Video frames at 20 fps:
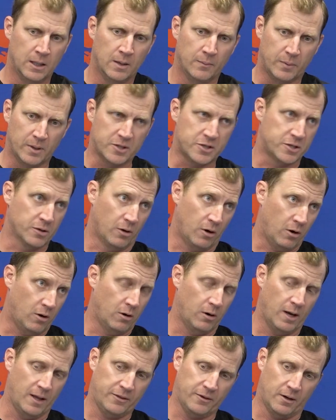but it's still
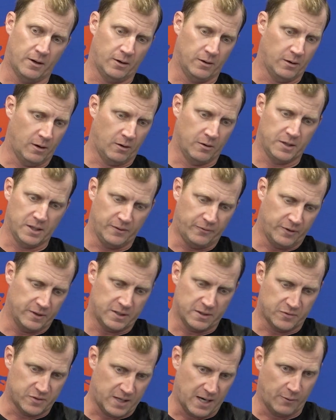hard. I thought our
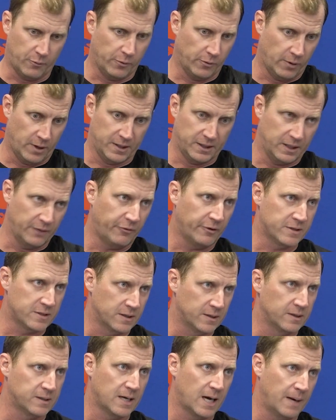defensive staff, we were on defense
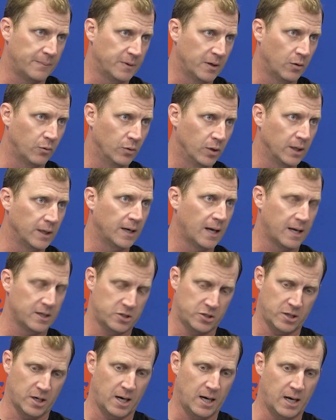at the time, did a really nice
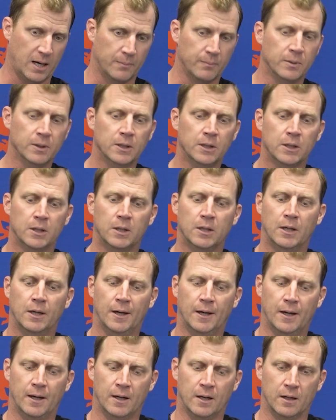job
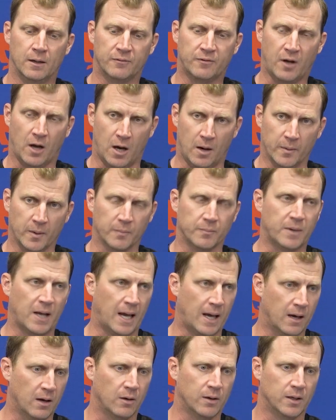of calming him
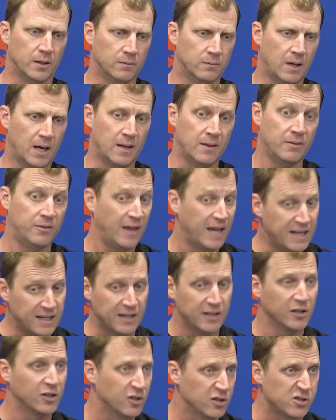down. And they
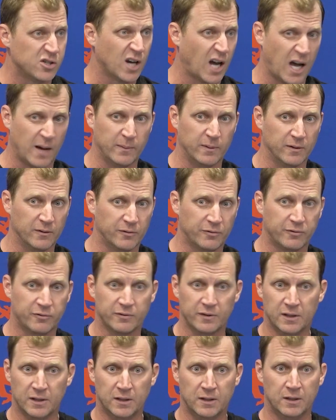did a good job of
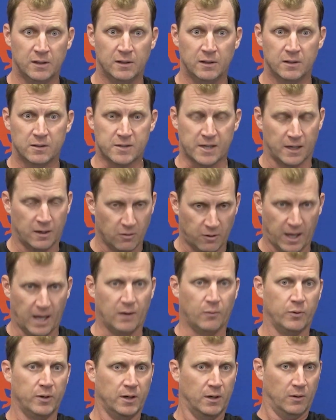saying, okay,
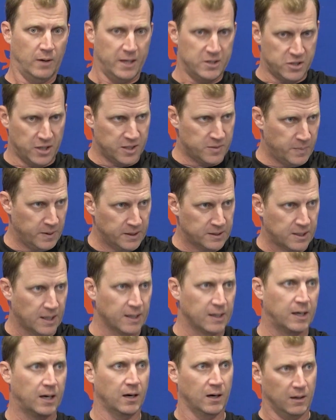we know AJ's being
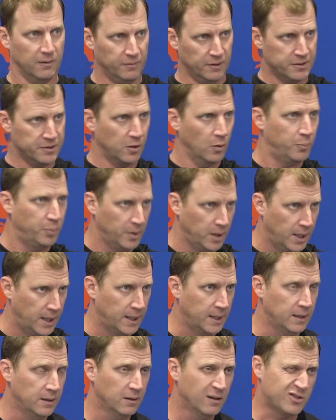taken care of. Let's go
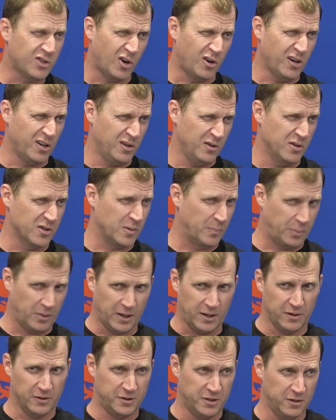play. It's hard to do as a
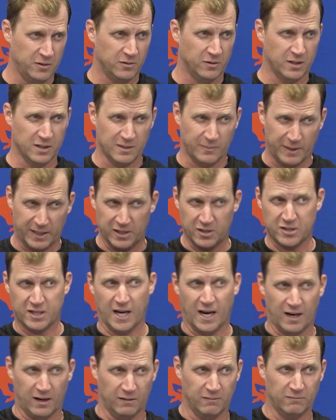player too because, I mean, he just
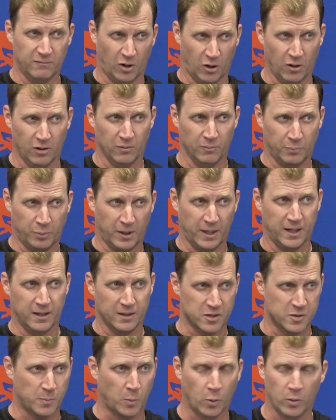got hurt playing the
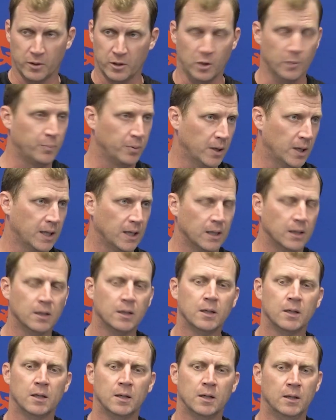sport you're playing.
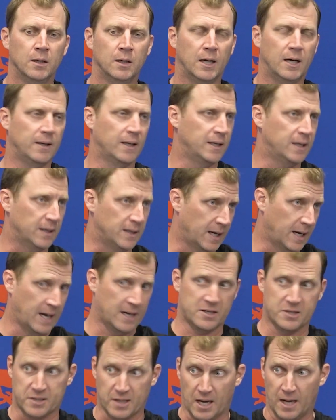And they did. They got
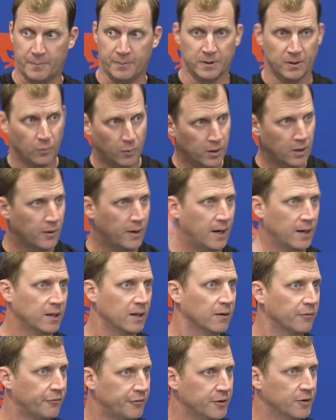to stop, and then we go down and
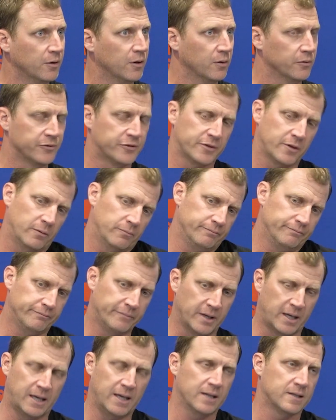get a field goal. So
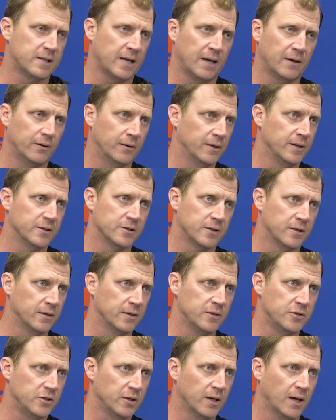the kids handled it as good
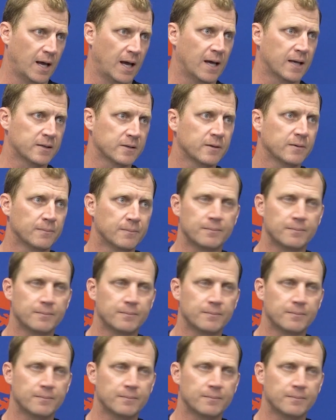as you could ask.